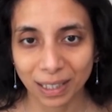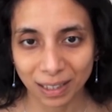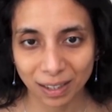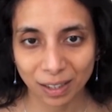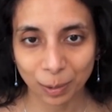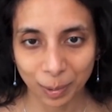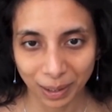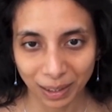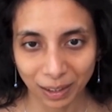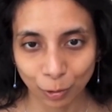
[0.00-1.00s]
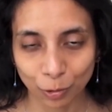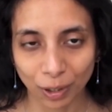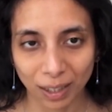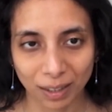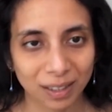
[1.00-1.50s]
and discovering new
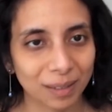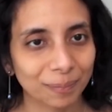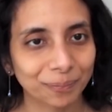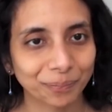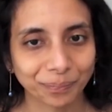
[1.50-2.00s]
drugs.